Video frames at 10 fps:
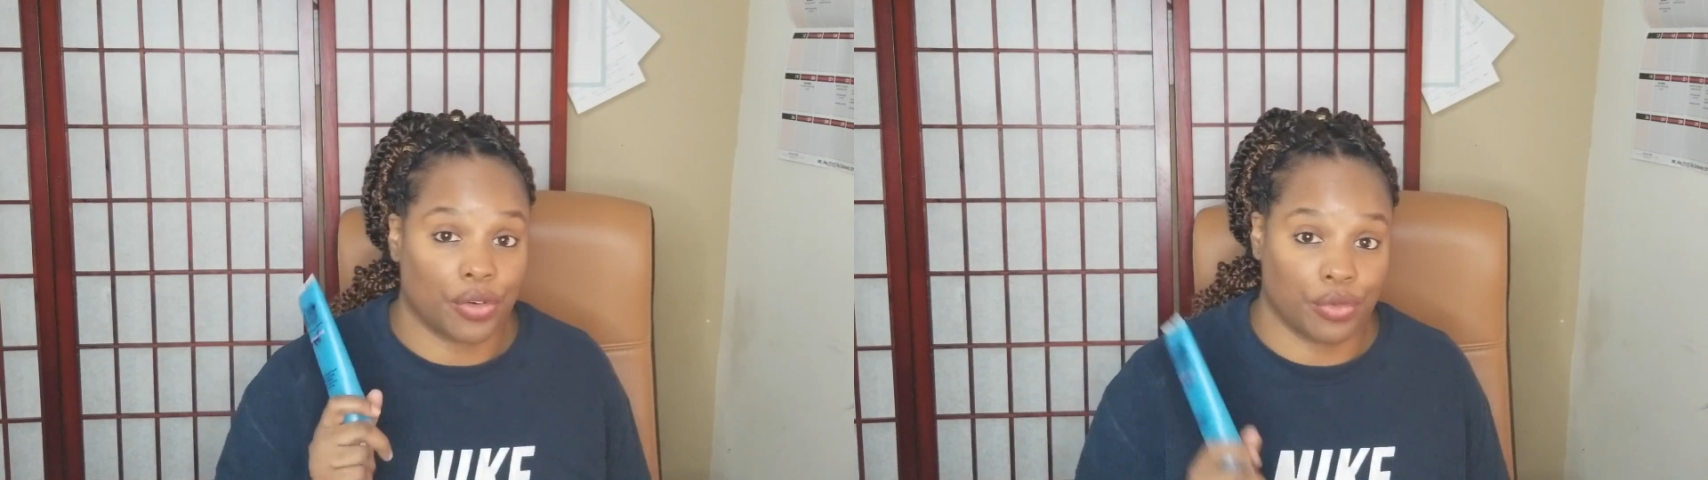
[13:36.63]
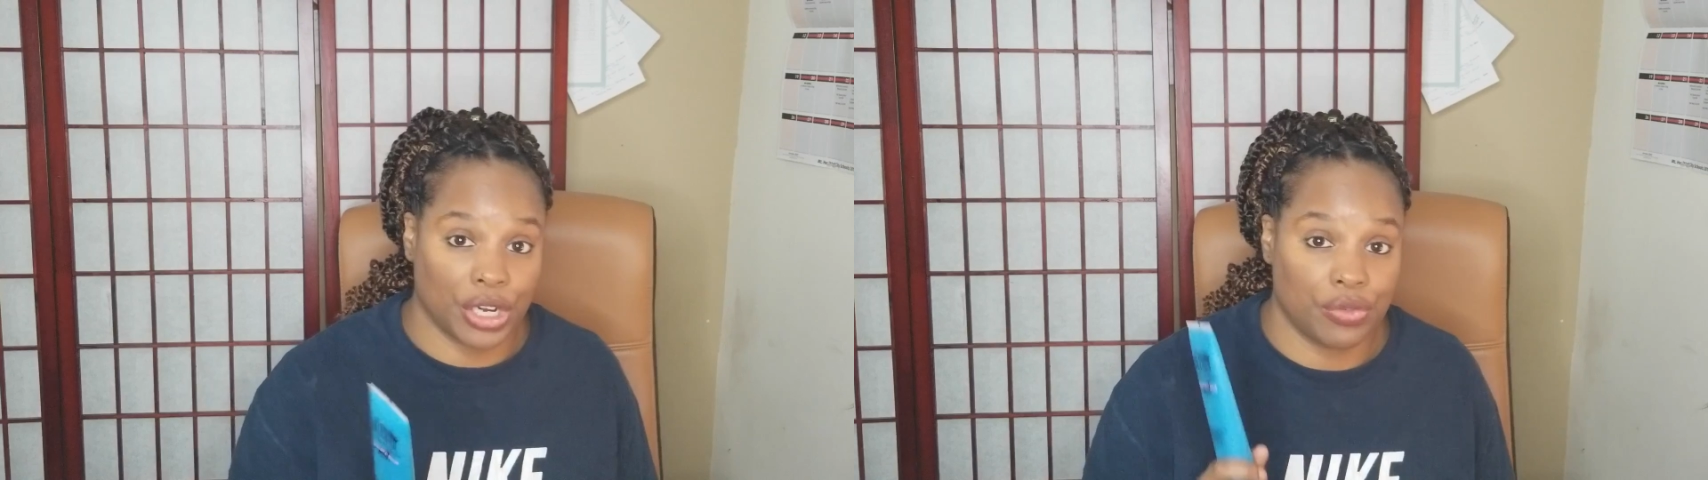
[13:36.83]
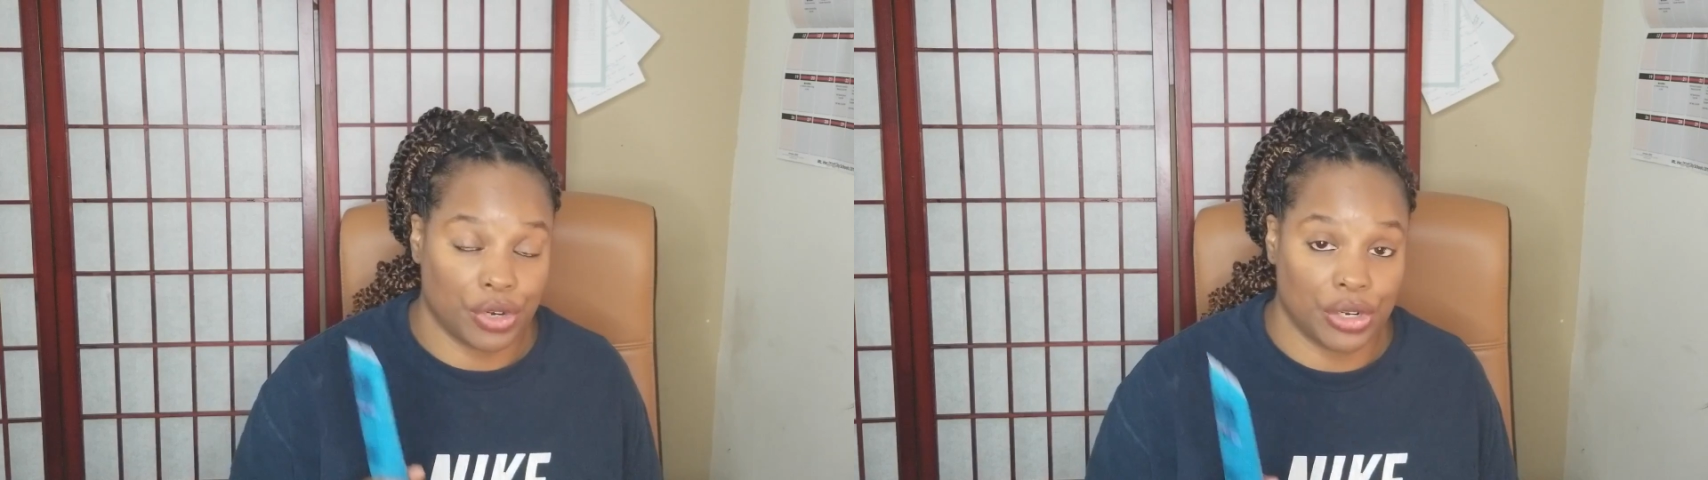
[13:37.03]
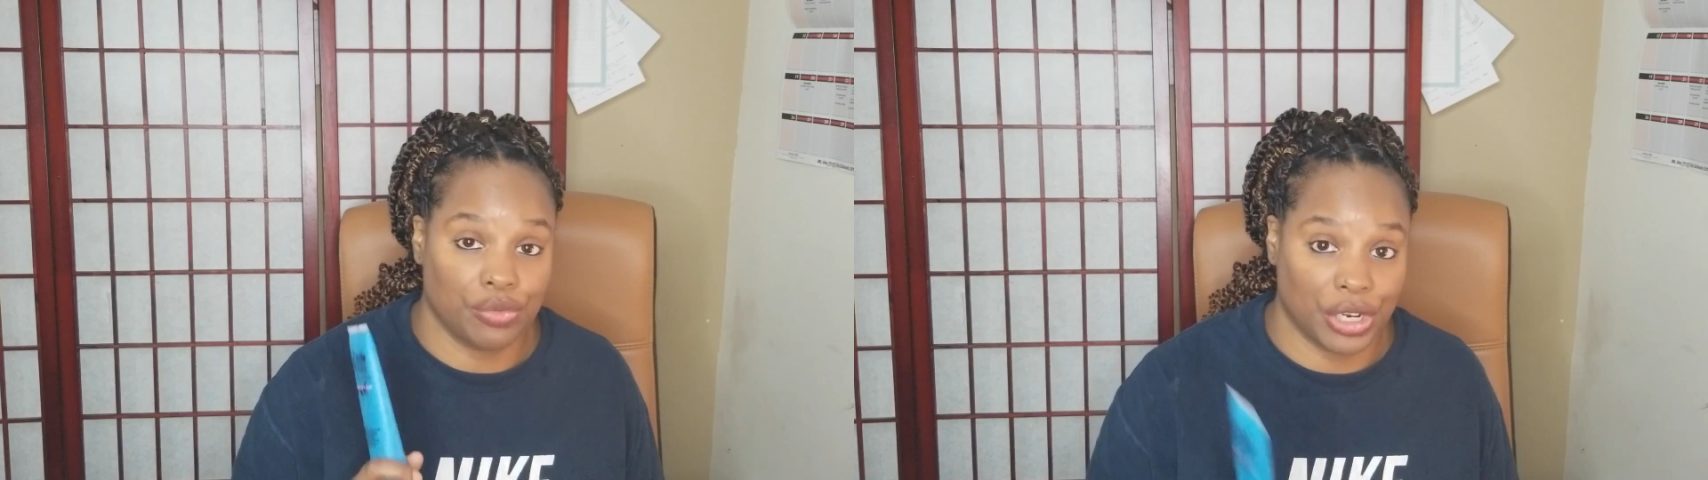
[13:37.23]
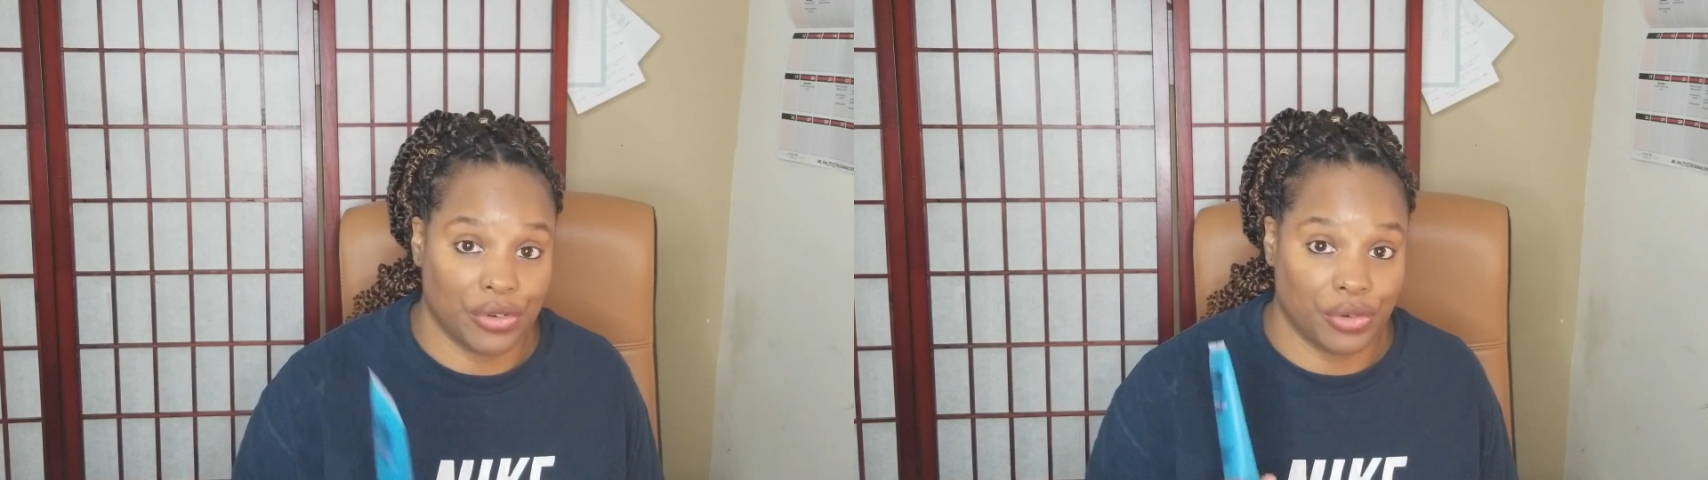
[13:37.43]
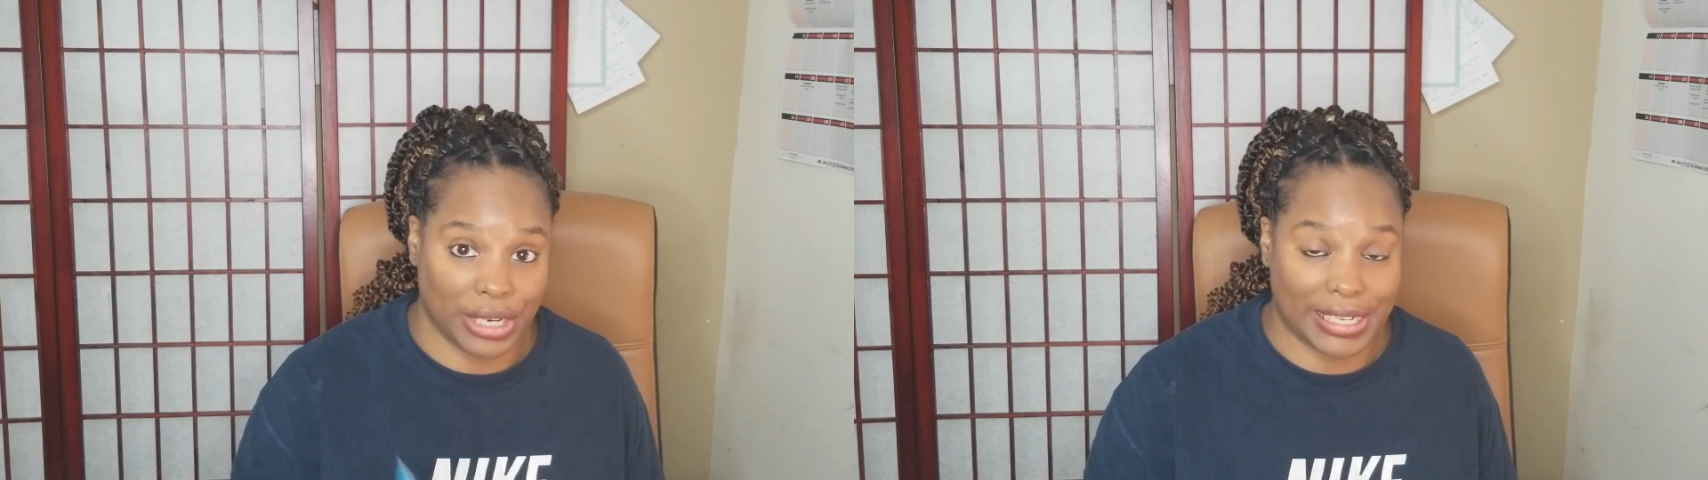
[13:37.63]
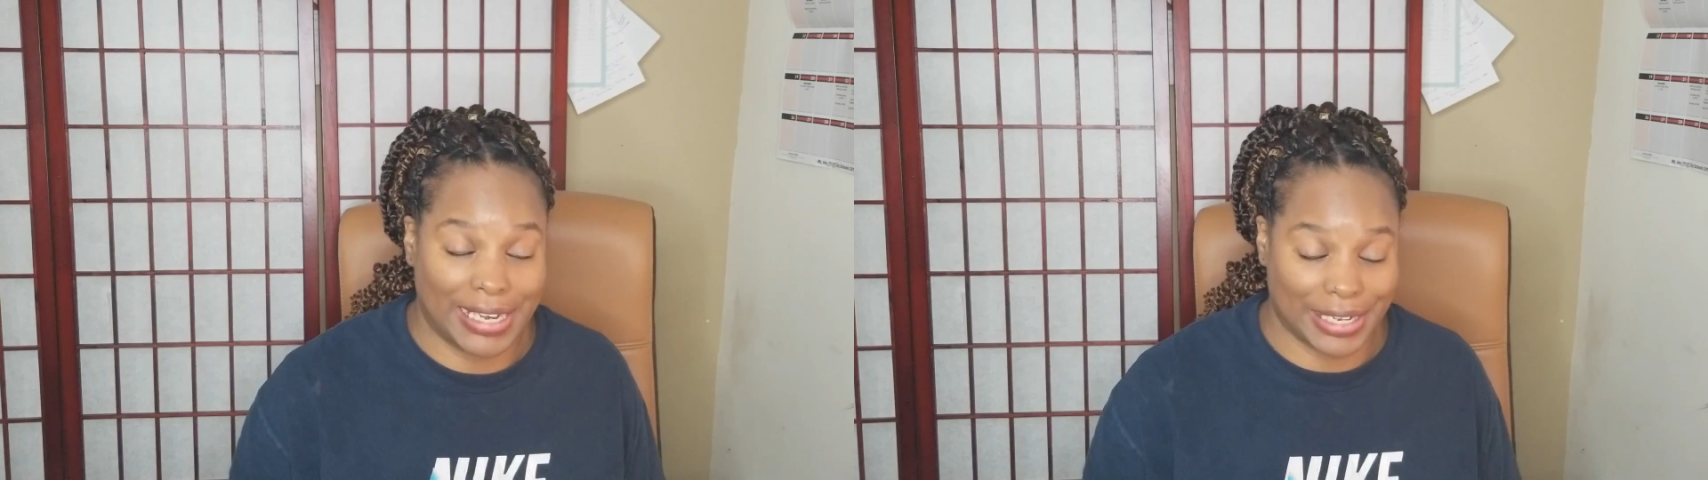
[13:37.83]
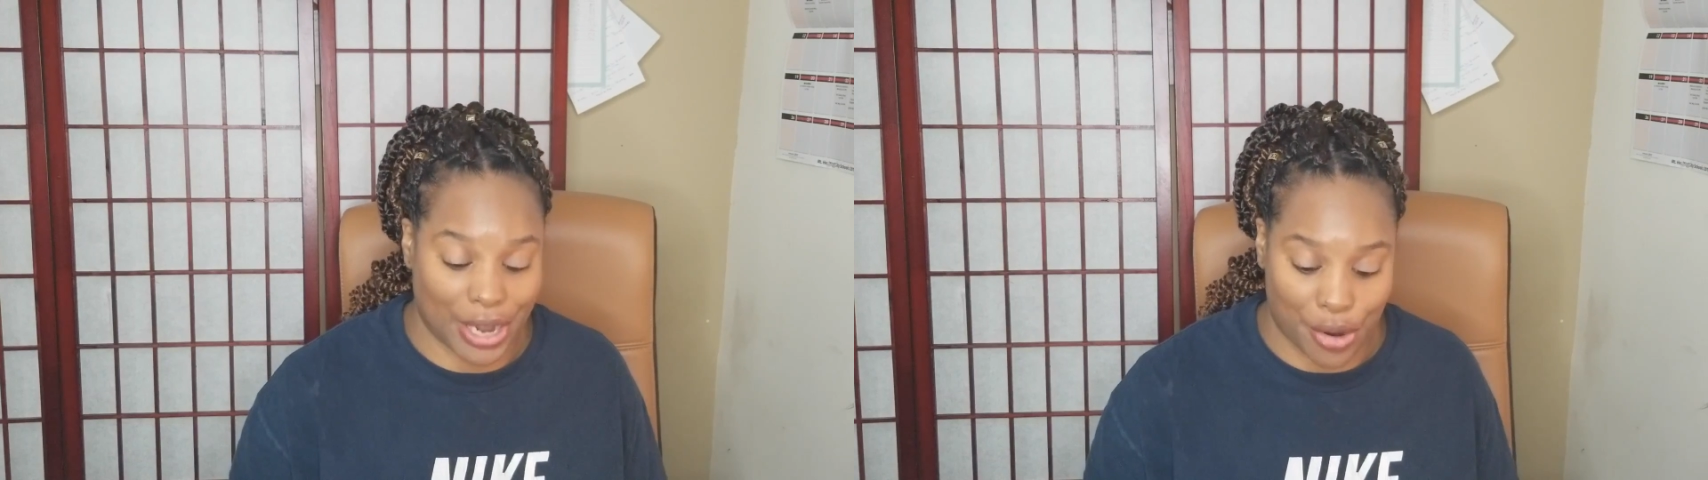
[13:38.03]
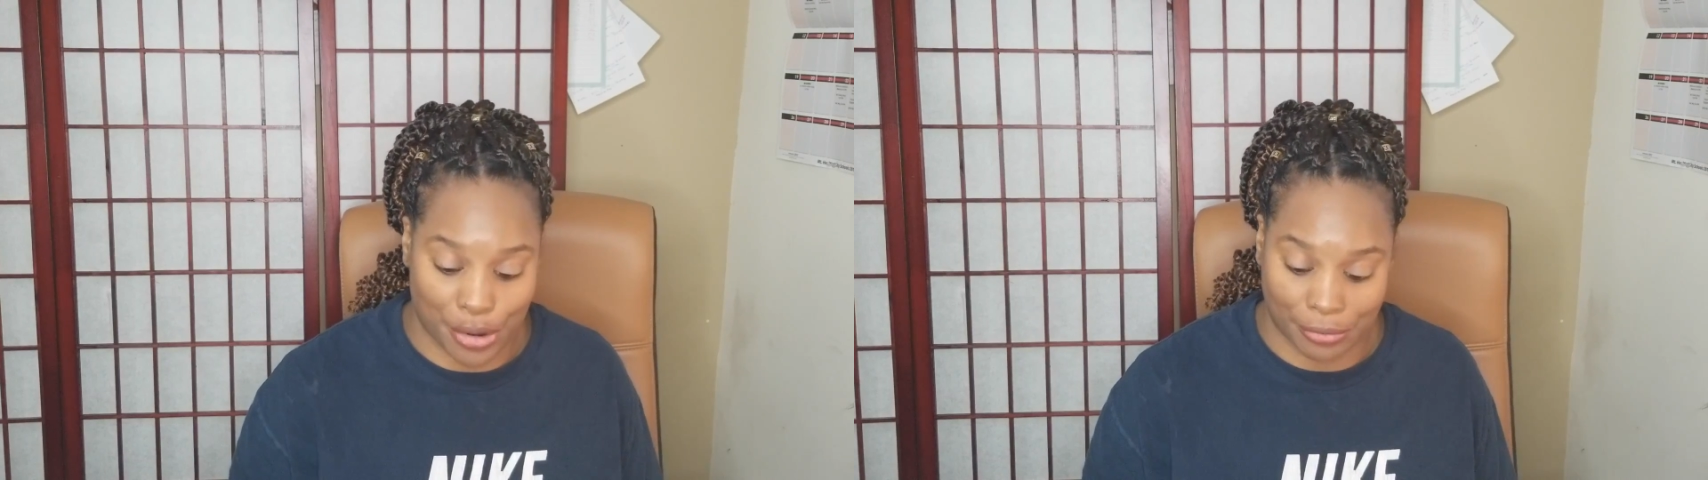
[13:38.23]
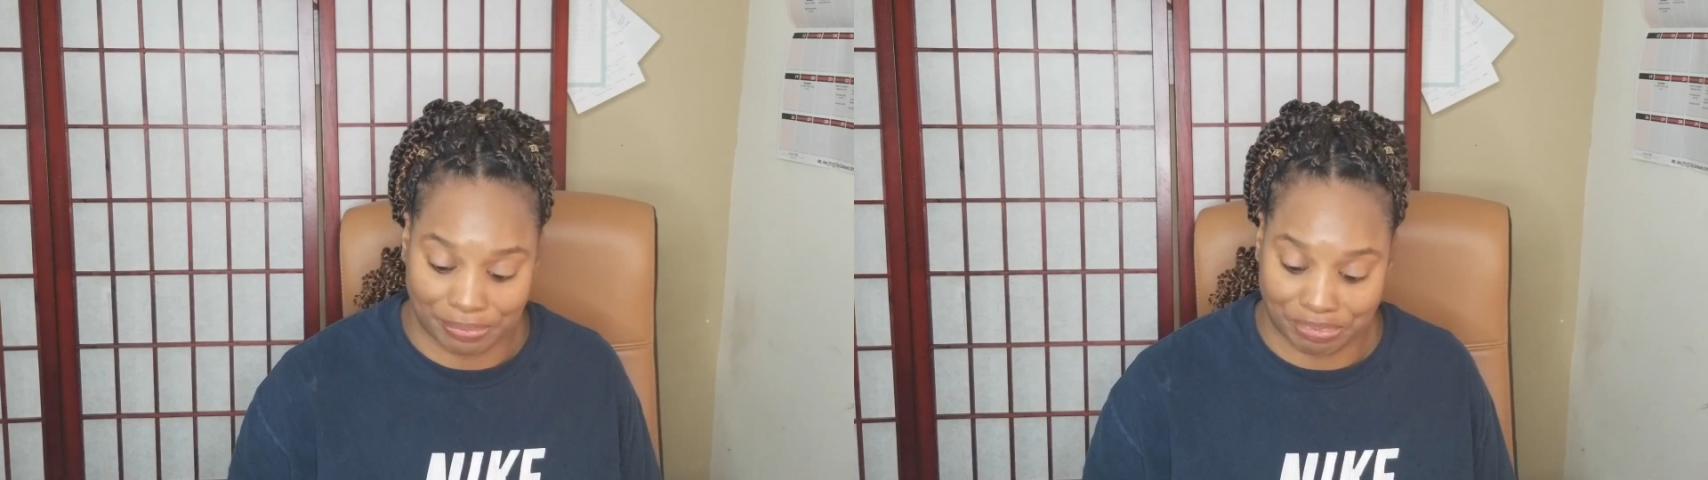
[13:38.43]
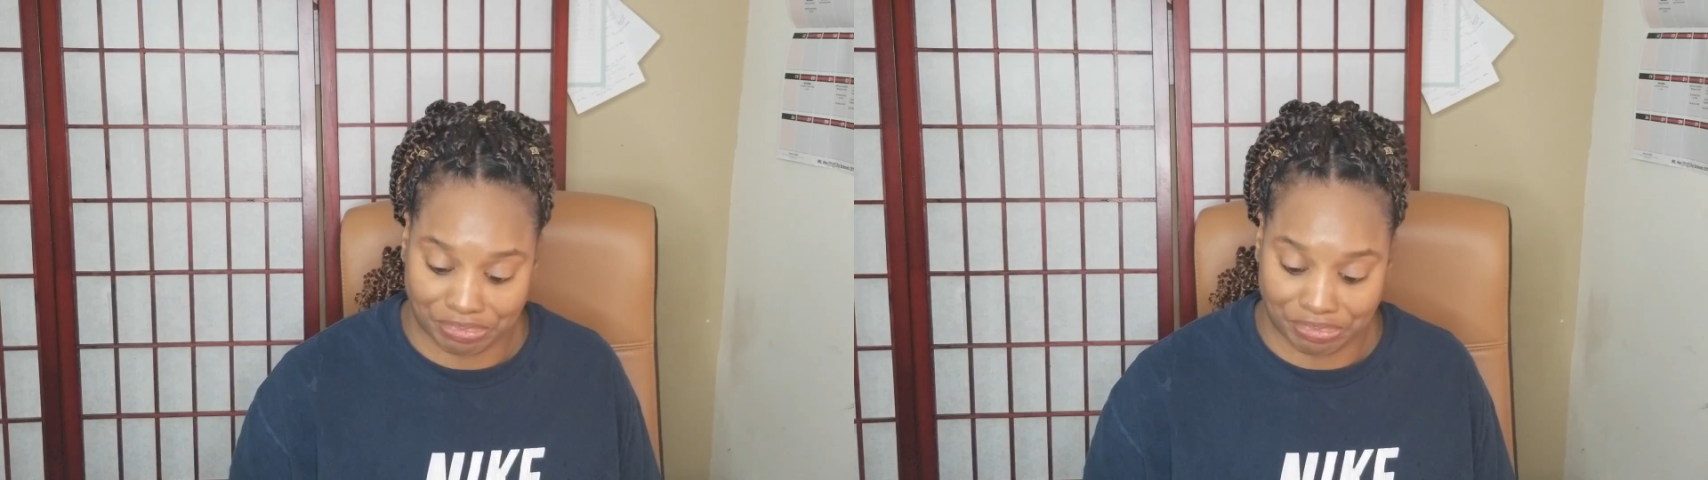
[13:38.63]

really good hold.